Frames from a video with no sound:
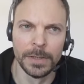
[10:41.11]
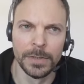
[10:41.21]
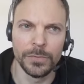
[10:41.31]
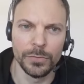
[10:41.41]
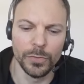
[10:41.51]

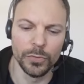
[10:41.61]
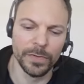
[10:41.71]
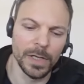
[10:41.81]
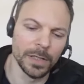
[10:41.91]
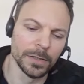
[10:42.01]
So those
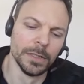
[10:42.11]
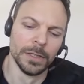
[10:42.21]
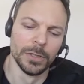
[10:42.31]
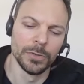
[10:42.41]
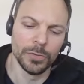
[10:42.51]
are
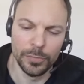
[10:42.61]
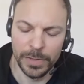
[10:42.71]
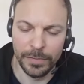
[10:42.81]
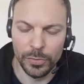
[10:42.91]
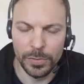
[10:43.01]
not
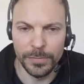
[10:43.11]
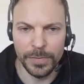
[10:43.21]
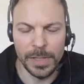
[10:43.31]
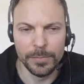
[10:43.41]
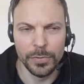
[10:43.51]
only the owner of
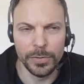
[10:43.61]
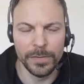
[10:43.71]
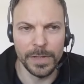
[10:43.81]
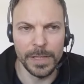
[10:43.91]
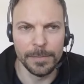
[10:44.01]
the
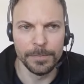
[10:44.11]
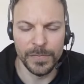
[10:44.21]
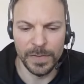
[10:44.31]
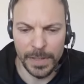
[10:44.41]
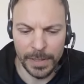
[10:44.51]
landplots, um,
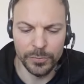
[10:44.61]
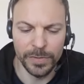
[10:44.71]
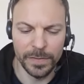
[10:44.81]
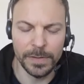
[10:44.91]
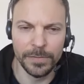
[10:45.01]
they
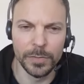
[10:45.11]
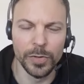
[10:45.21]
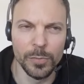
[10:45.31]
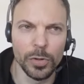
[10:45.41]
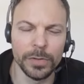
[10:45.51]
receive the
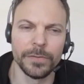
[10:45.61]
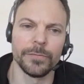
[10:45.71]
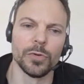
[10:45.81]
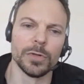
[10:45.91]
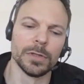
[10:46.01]
rewards
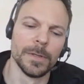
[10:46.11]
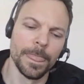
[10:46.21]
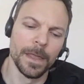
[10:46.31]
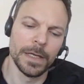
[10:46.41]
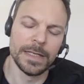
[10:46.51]
for
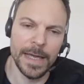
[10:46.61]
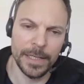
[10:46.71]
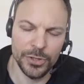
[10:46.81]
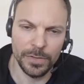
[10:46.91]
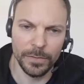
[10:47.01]

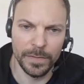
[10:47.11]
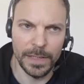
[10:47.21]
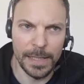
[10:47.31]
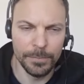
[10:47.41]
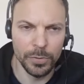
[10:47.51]
interactions on their
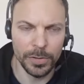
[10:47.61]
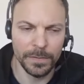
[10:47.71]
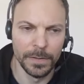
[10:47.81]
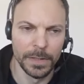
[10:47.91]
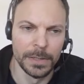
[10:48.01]
landplots,